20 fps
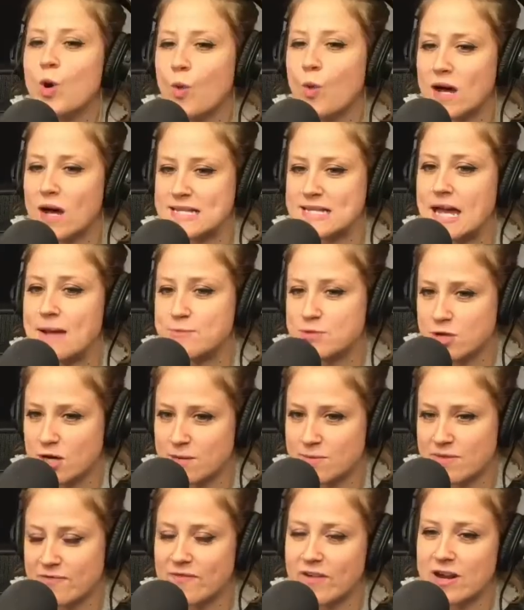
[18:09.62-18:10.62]
it was, I'm trying
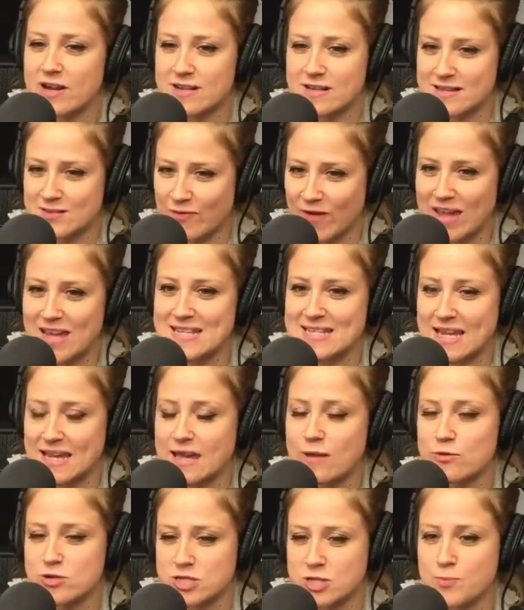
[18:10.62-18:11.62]
to be very as vague as I
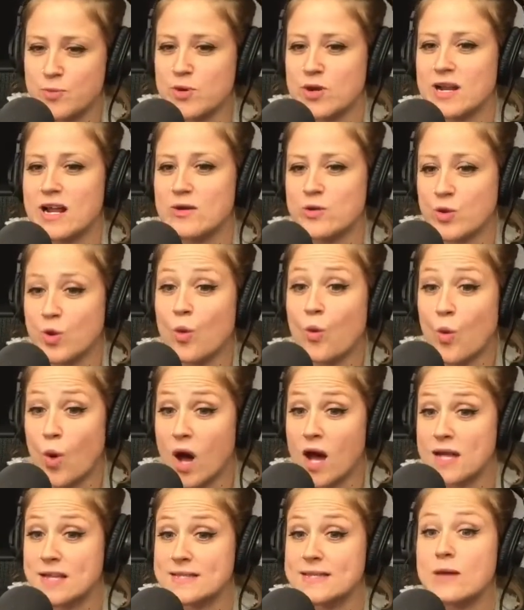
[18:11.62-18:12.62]
can. When she pointed out who it
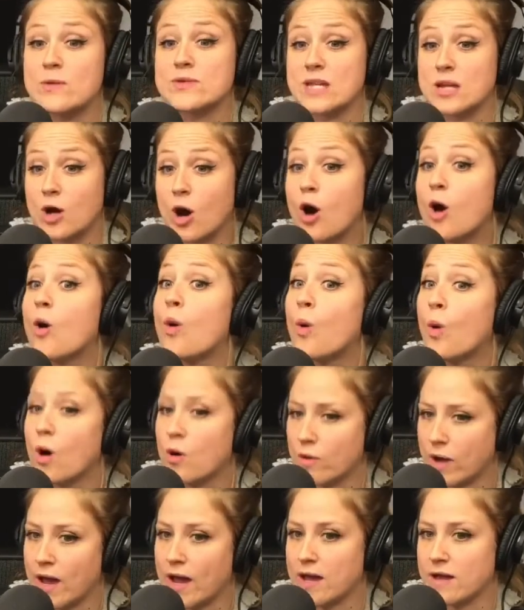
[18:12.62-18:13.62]
was, I was like, oh,
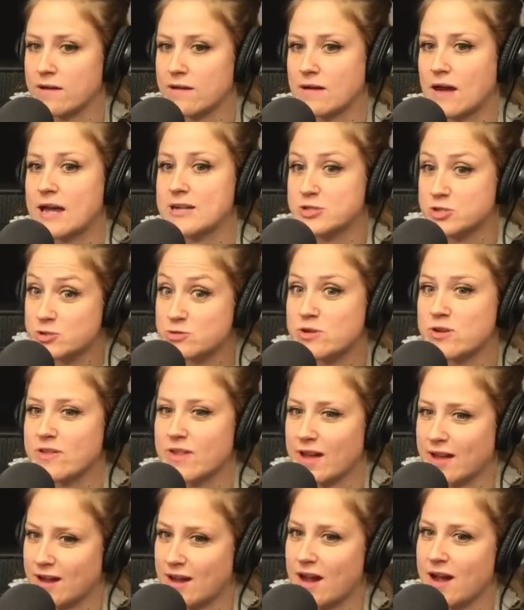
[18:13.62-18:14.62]
okay, I do know
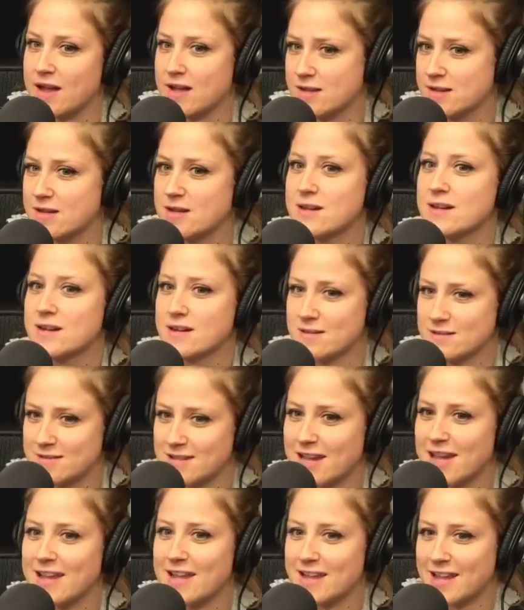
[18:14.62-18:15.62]
that guy. Mm-hmm.
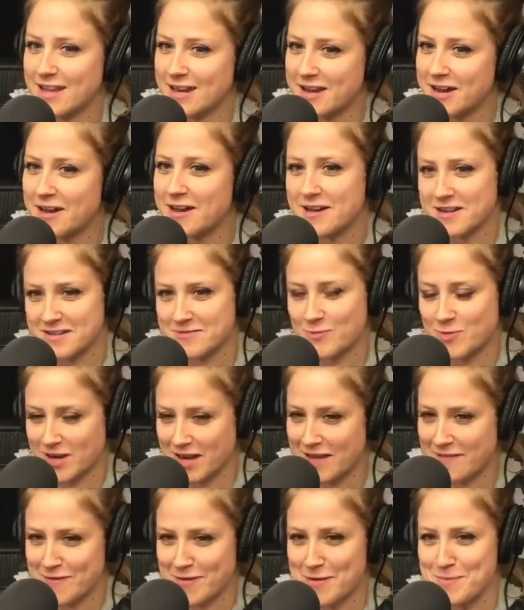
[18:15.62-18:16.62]
And then uh,
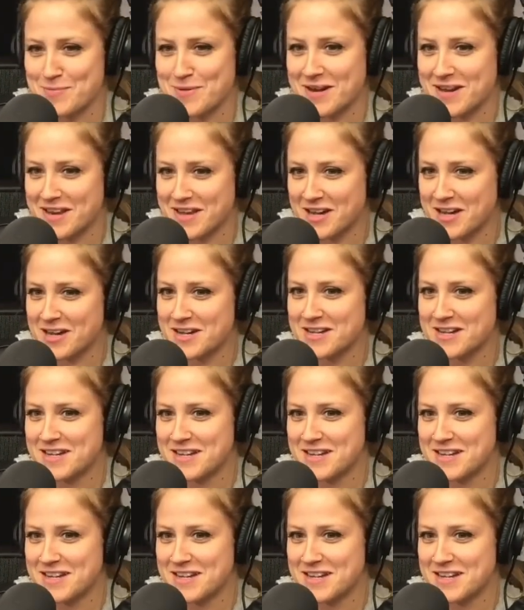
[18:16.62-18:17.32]
whatever, but uh, but you